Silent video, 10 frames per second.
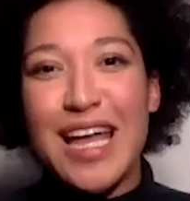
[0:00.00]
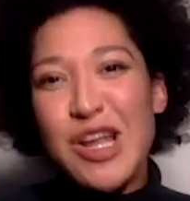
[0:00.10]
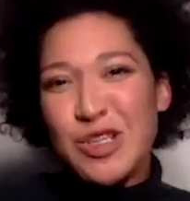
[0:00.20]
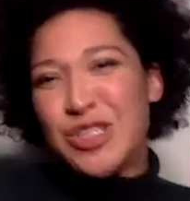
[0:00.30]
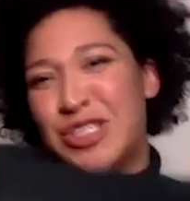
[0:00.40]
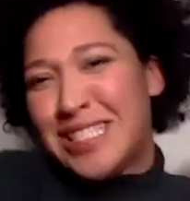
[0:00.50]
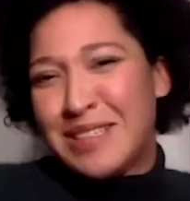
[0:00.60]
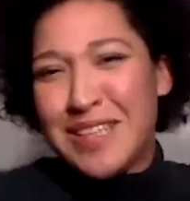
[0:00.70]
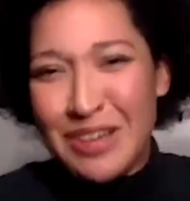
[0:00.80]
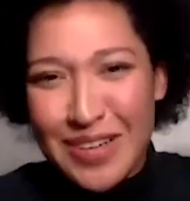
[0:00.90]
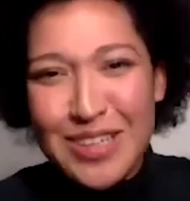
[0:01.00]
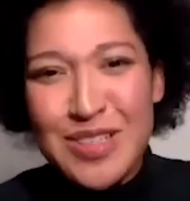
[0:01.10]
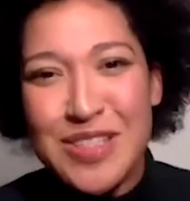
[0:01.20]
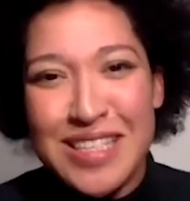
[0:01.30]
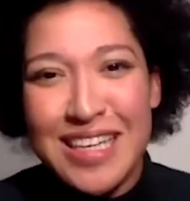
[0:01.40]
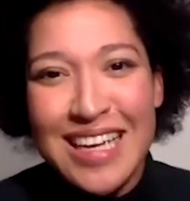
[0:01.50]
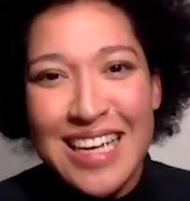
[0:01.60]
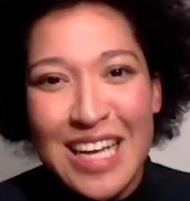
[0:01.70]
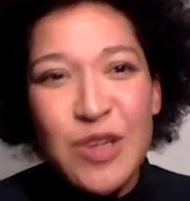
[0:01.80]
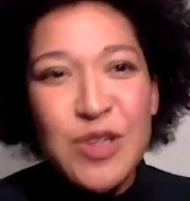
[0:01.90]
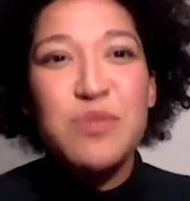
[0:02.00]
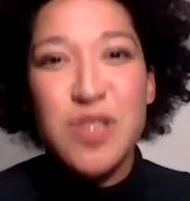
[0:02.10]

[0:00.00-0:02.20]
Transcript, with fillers: here's just, you know, here's here's mm-hmm.